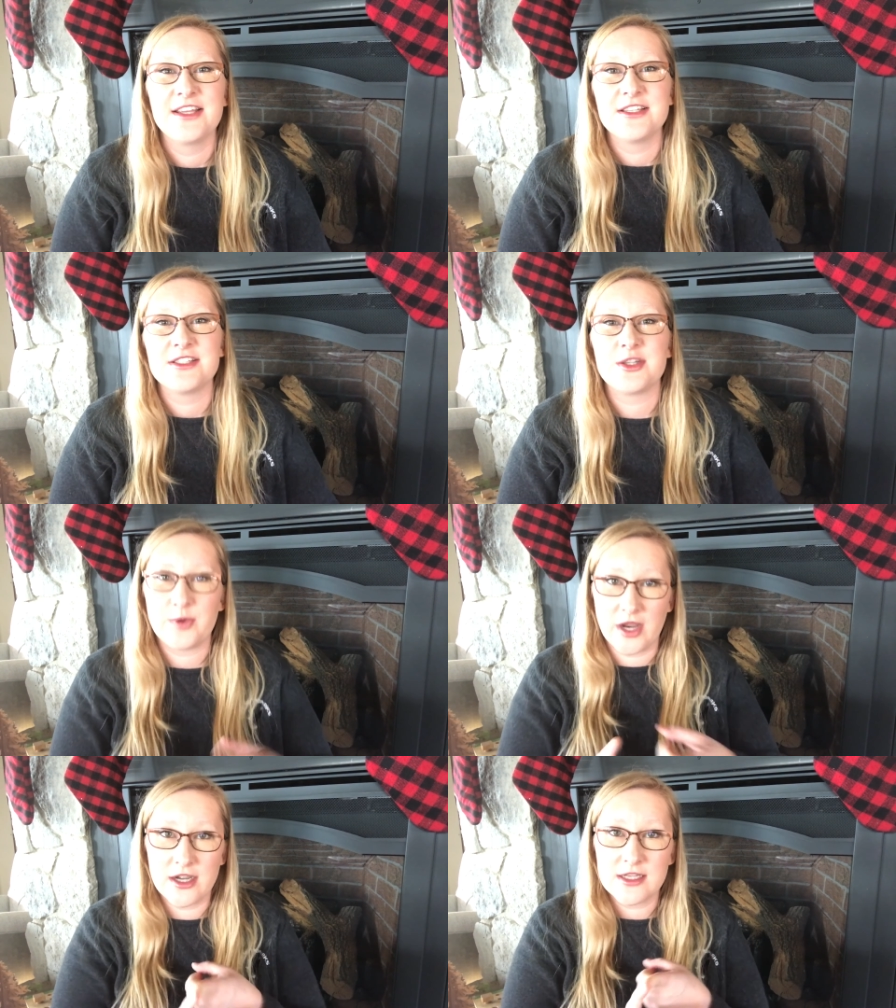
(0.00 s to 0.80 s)
So
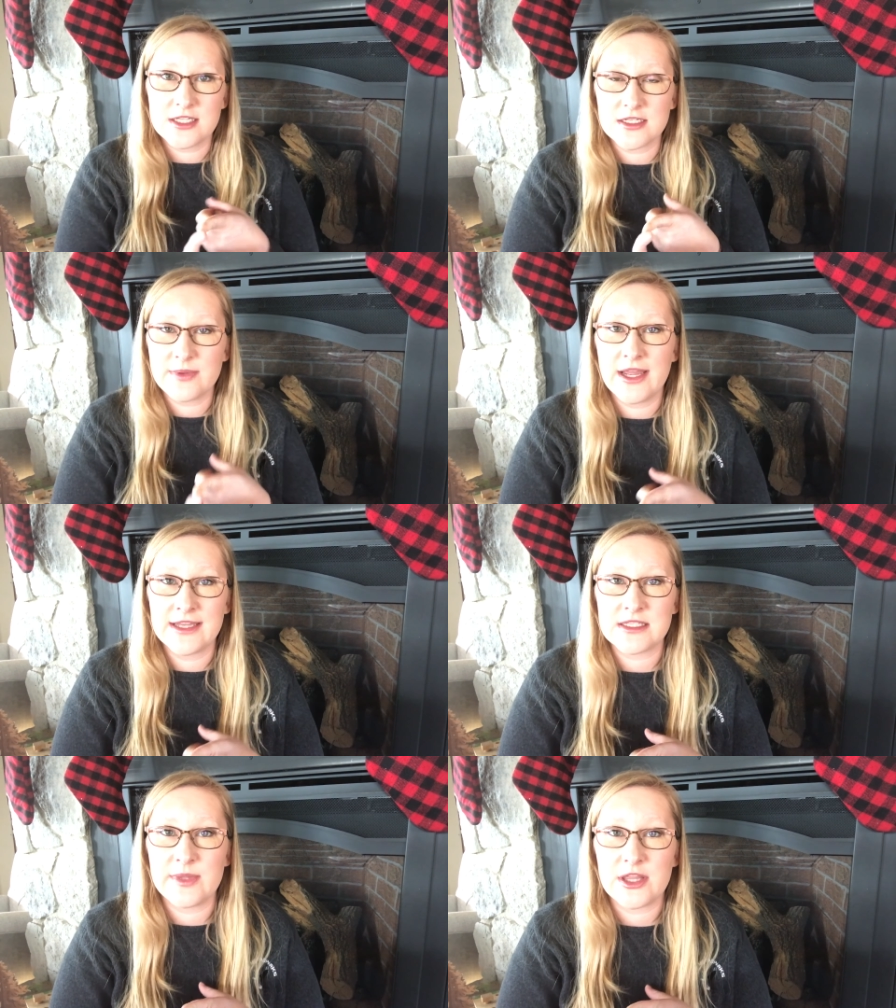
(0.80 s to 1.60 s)
we already talked about it
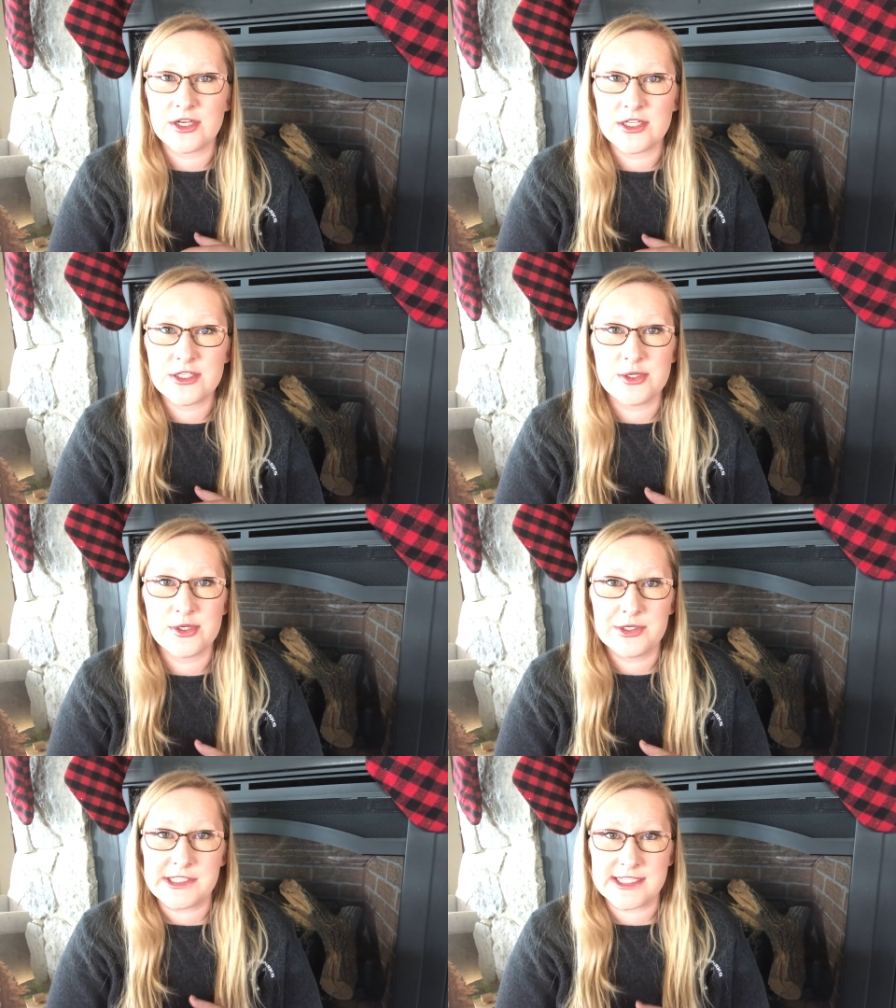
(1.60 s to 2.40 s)
has to be 32
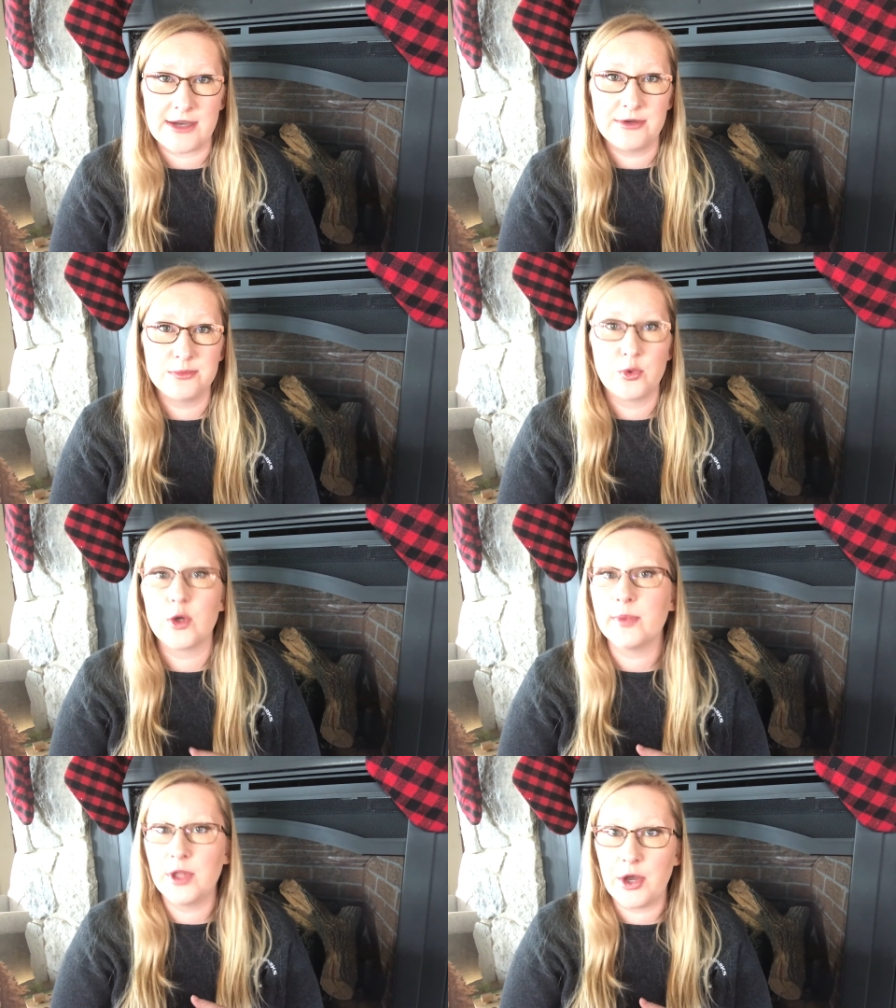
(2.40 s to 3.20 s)
degrees out or
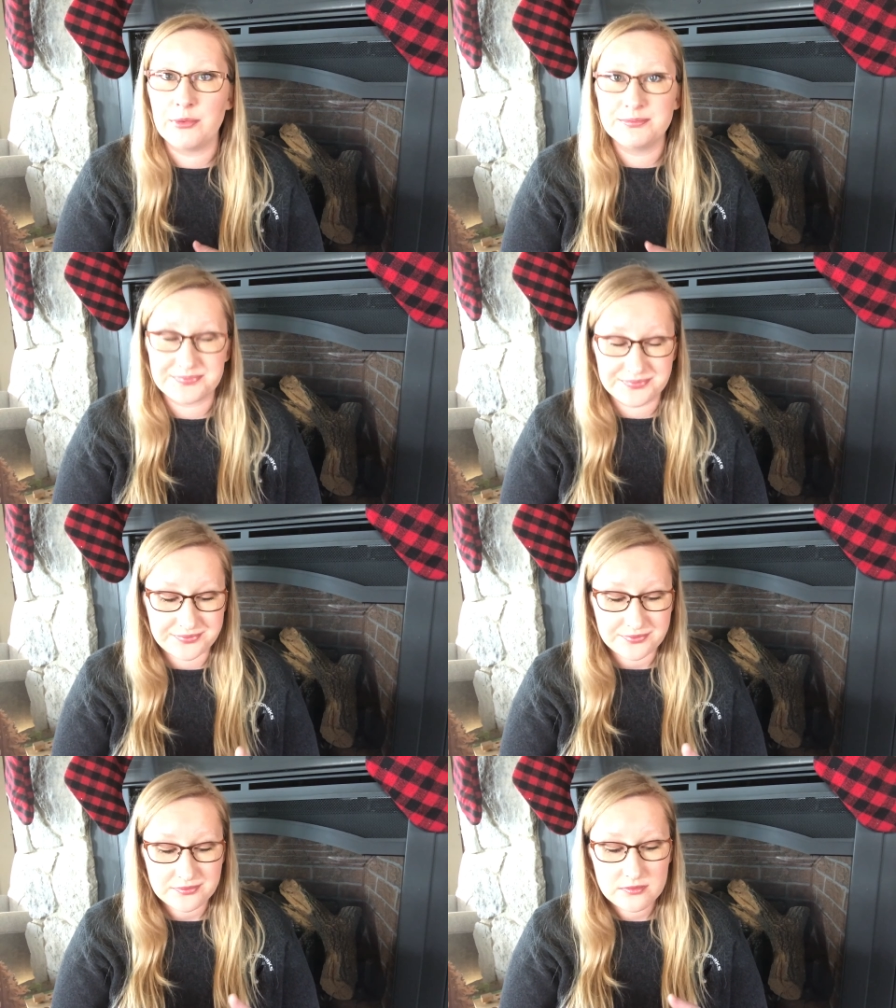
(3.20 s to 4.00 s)
below.
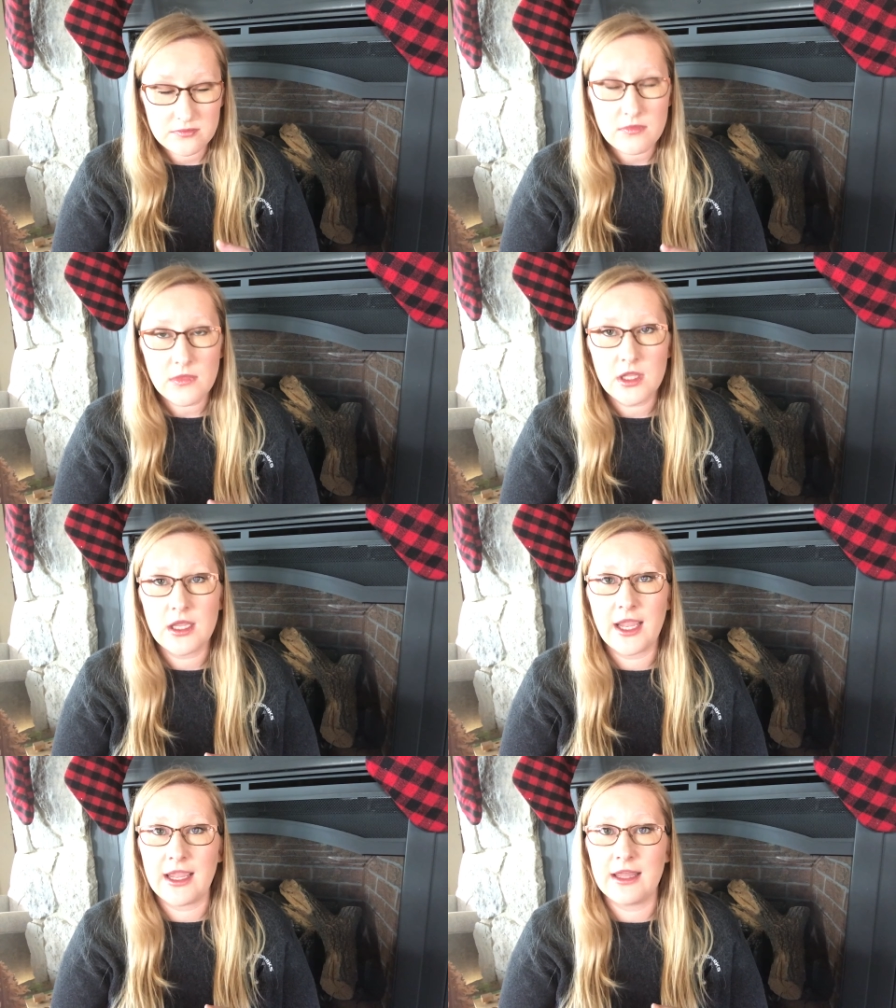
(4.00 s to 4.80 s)

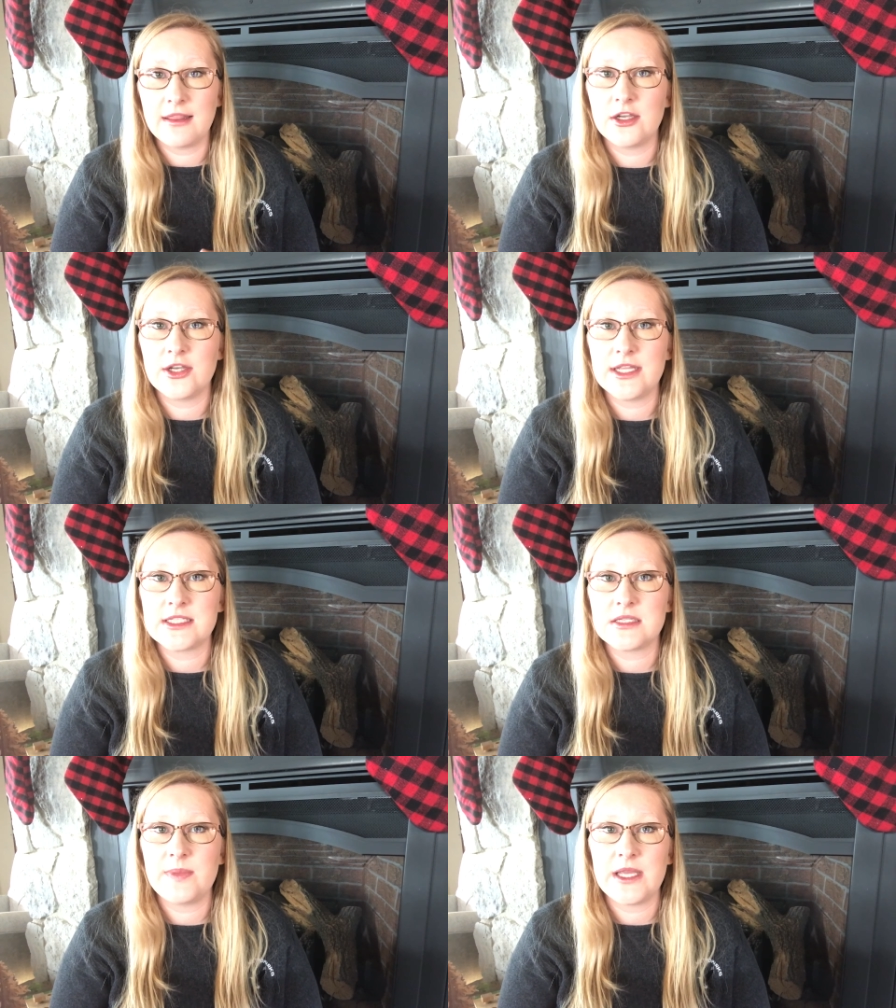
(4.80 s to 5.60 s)
And there needs
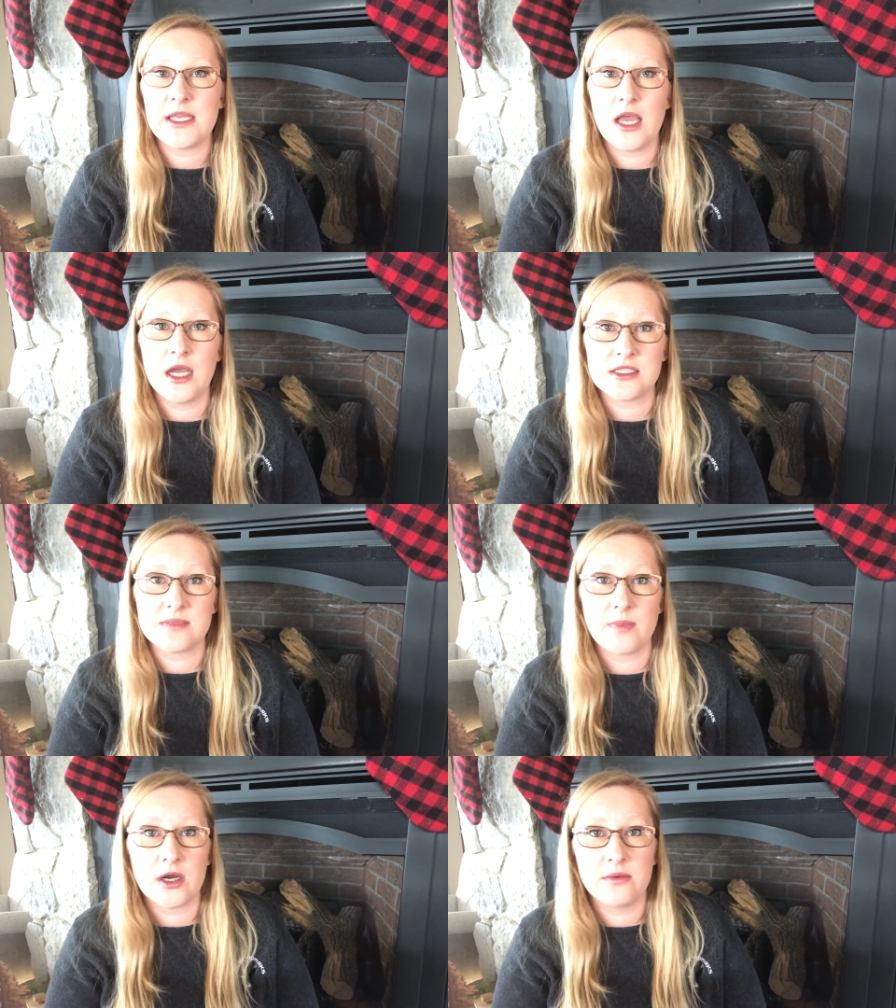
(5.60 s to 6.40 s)
to be a
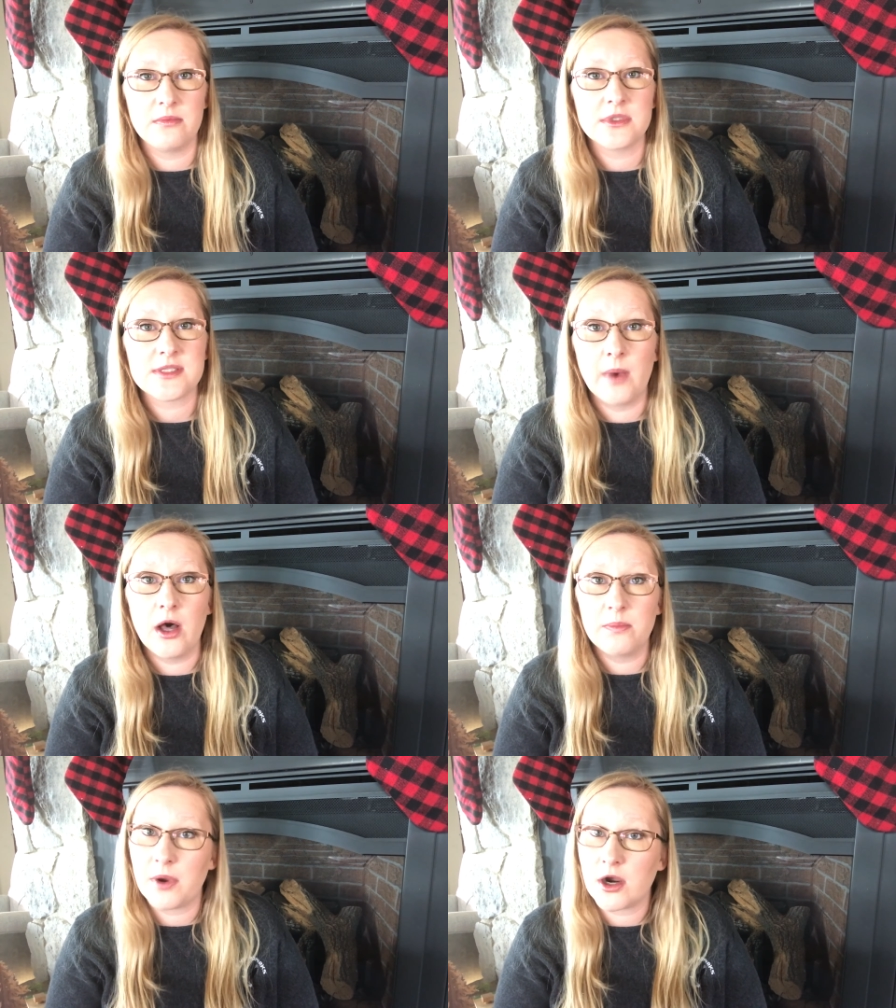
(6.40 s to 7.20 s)

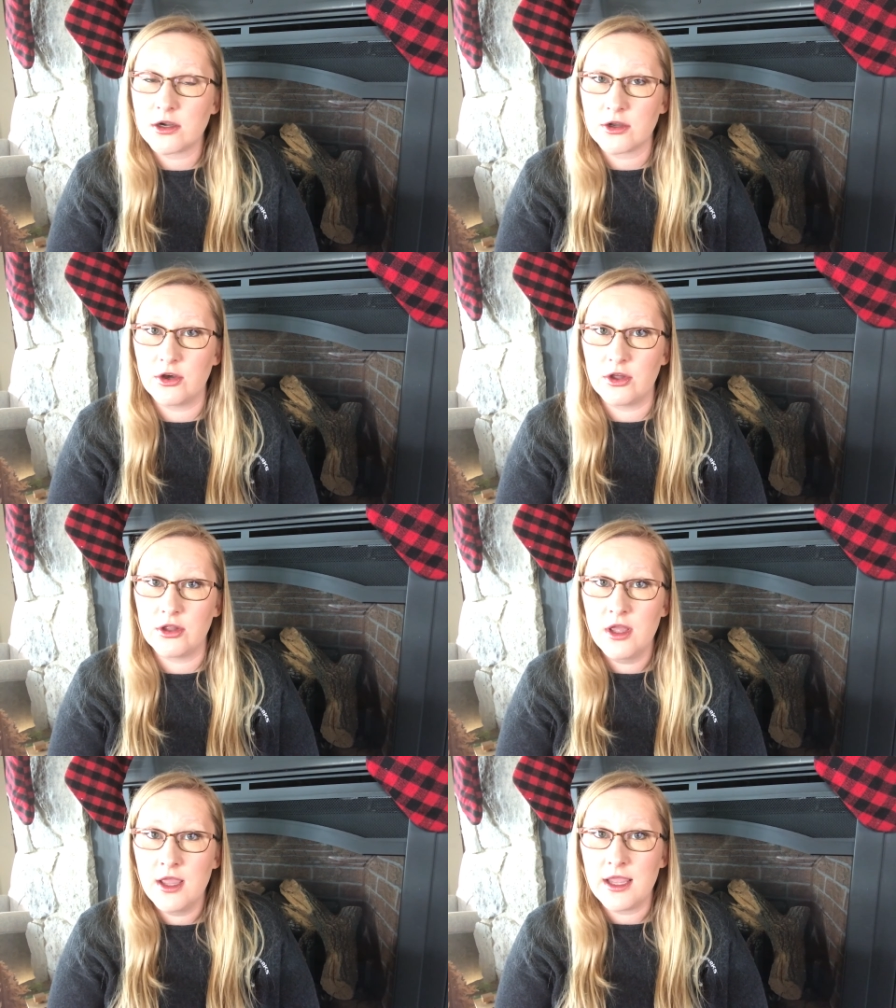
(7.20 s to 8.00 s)
small particle
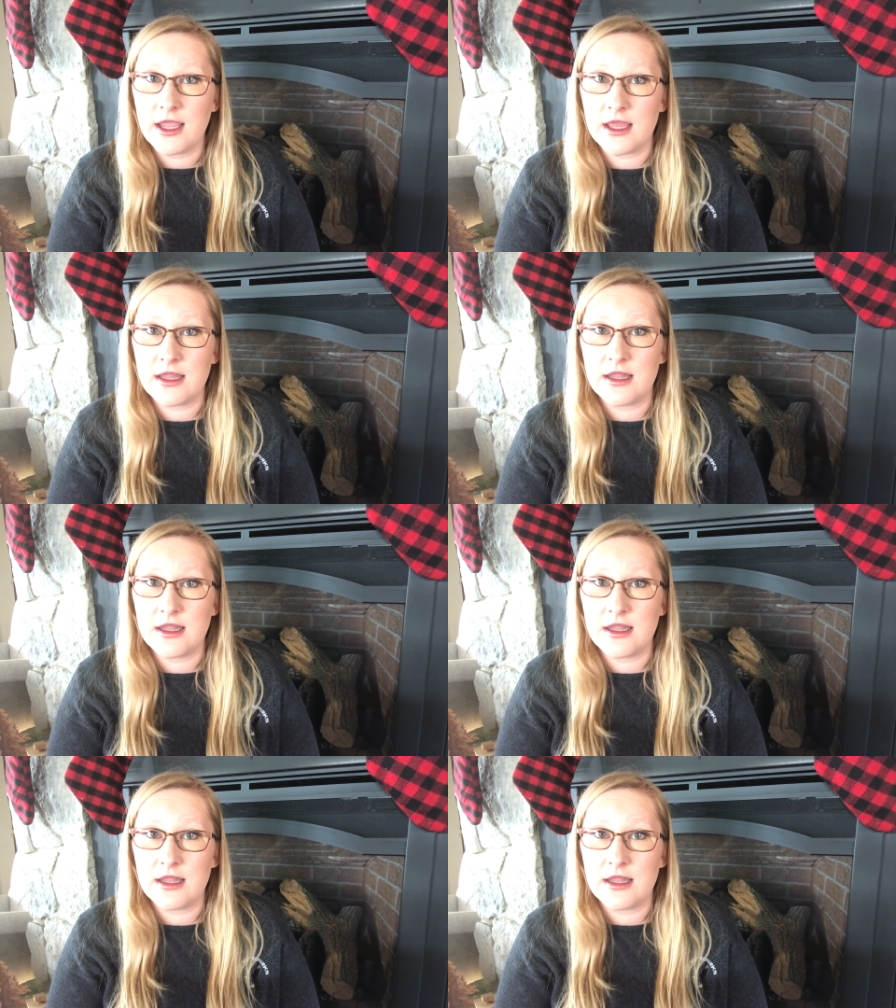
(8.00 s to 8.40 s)
in